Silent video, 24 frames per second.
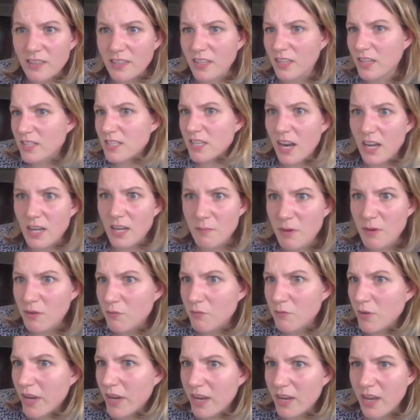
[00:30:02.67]
like a tiny bit of
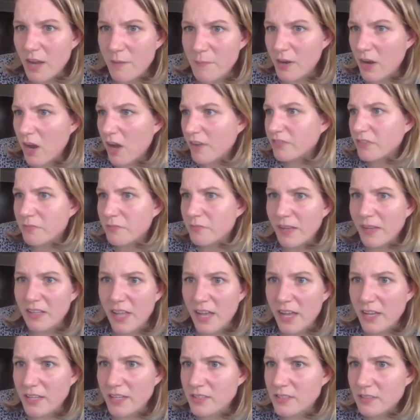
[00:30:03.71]
weight coming off of my
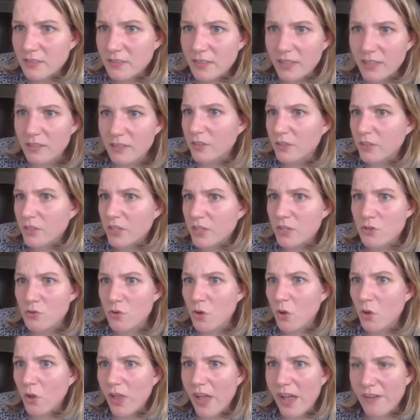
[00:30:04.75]
last like little
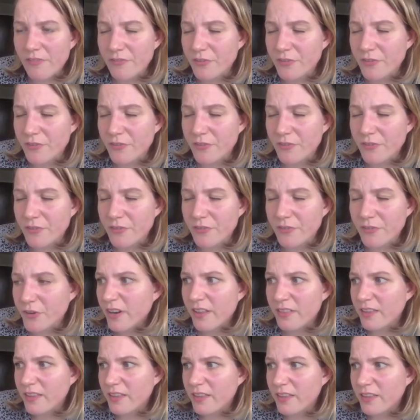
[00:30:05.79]
control effort.
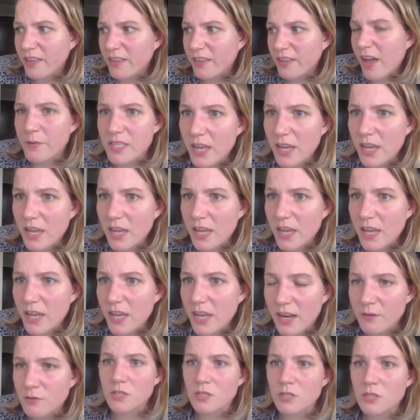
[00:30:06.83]
And like that was
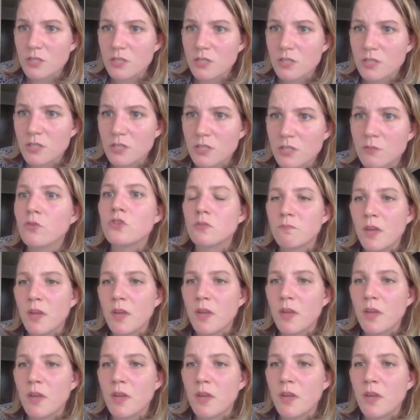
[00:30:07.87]
it. I was just, food
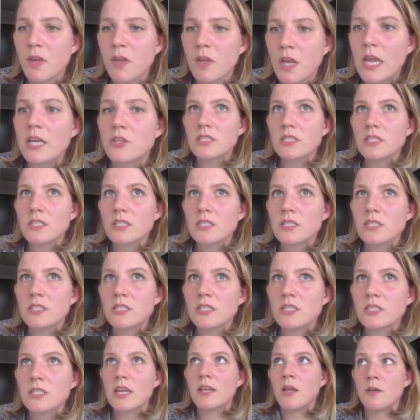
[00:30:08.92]
just it
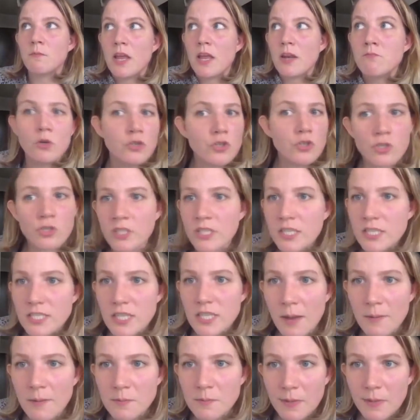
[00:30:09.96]
just it, it, it
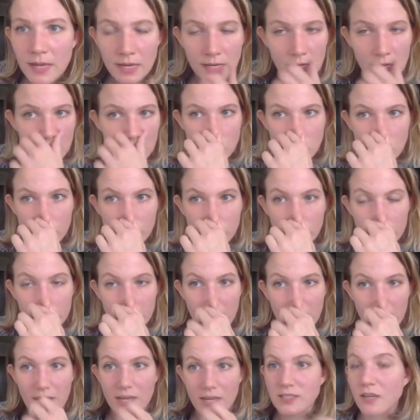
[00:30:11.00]
emotionally stopped being
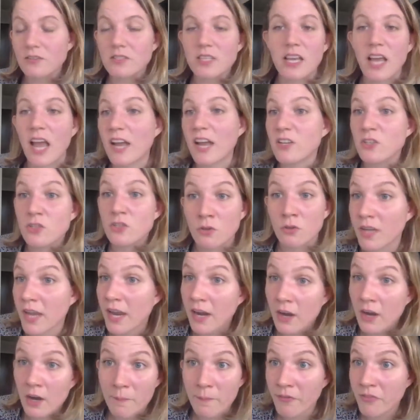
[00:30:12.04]
an issue for me because i was like
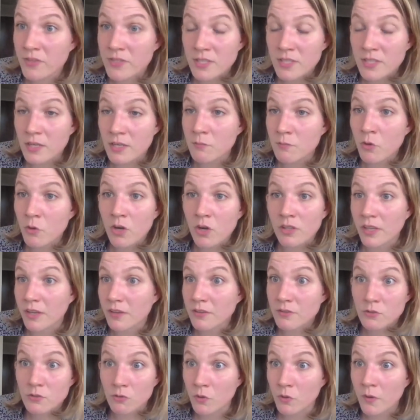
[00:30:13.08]
i just don't care about this
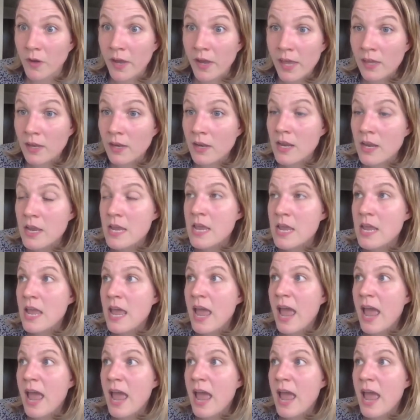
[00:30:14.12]
anymore like screw it